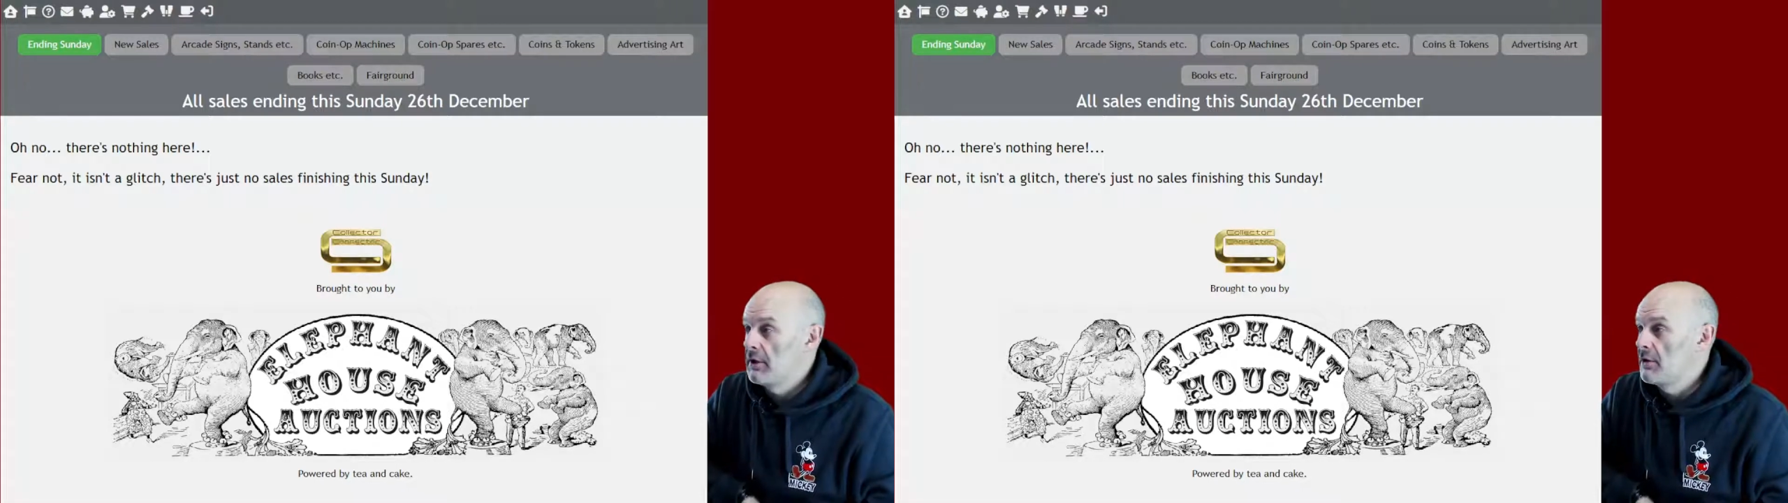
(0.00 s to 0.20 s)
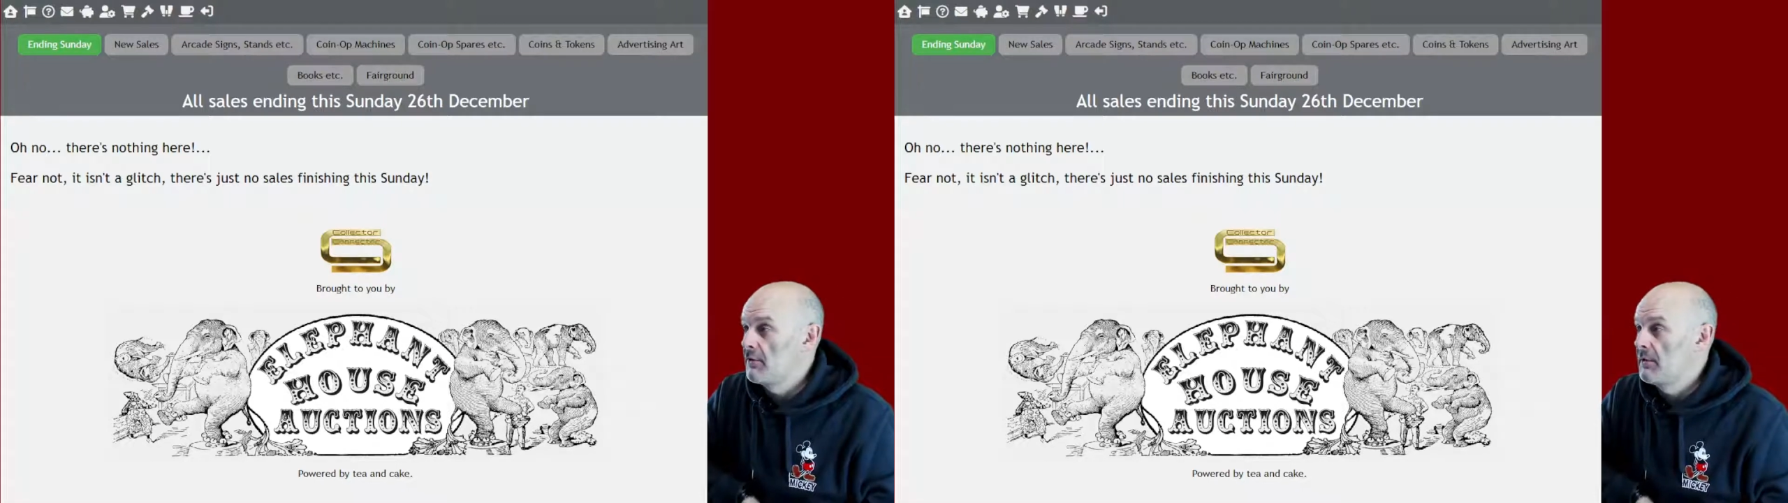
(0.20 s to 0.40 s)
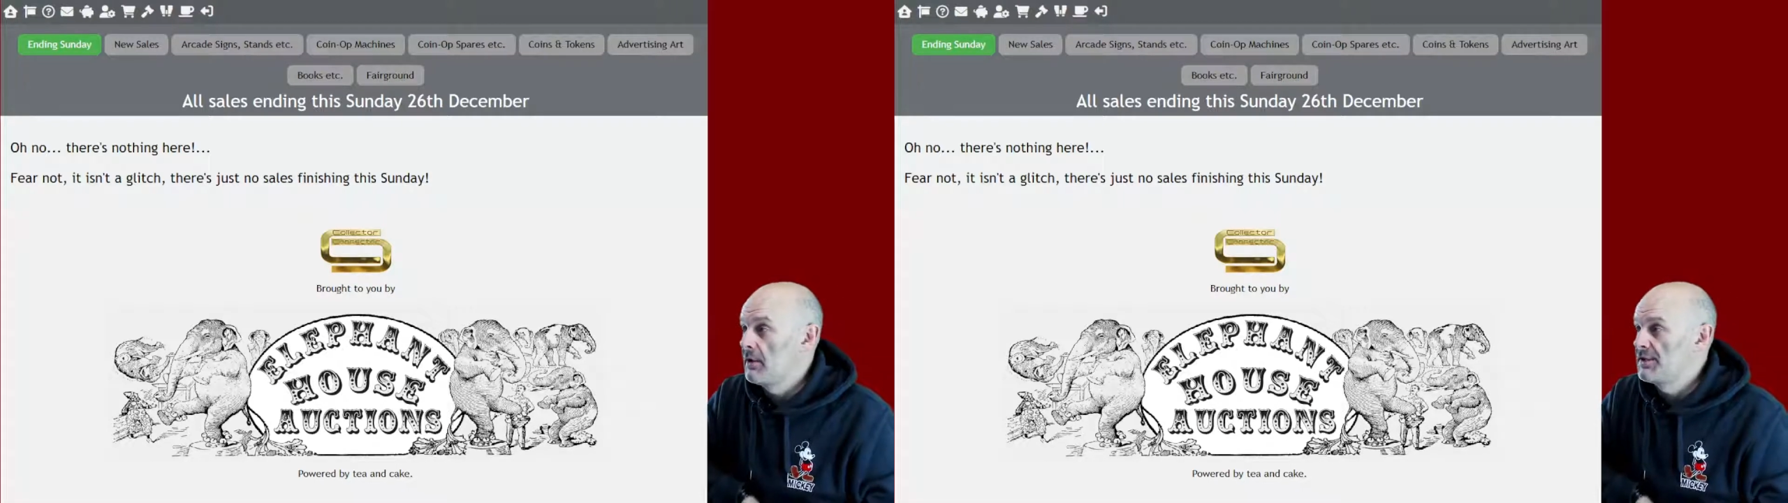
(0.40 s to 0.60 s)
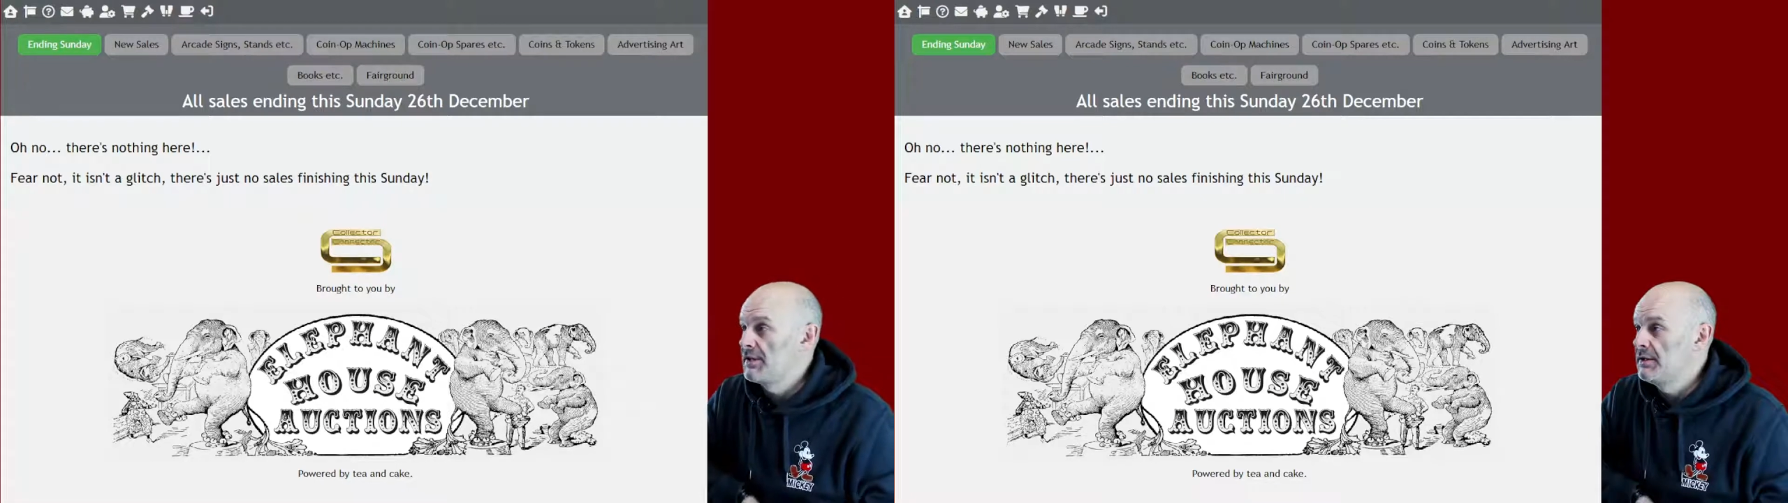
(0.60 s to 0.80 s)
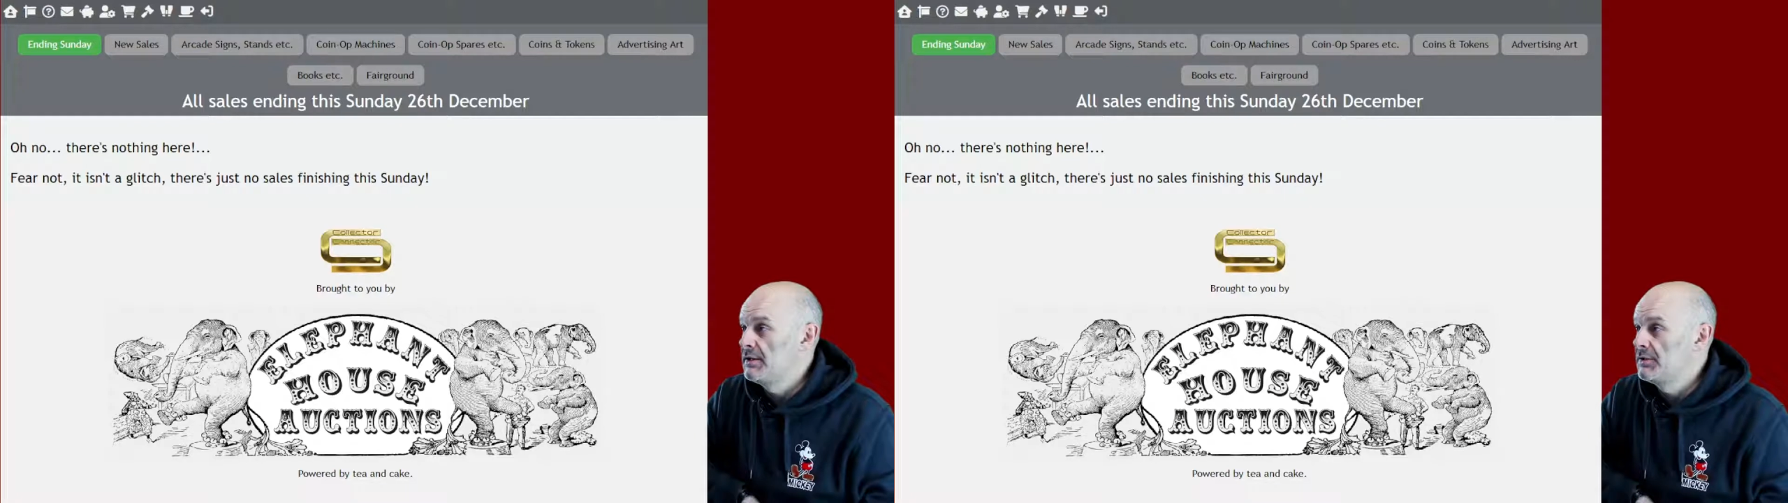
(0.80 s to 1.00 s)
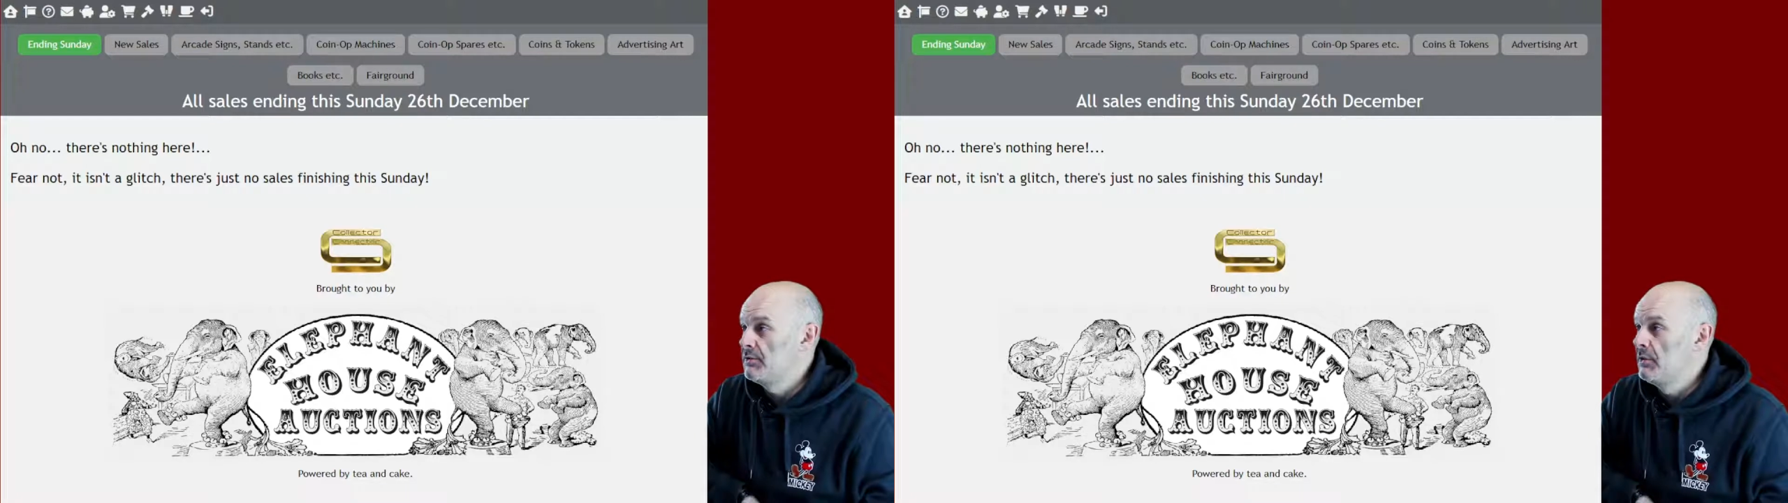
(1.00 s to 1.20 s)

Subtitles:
off when I intended it to.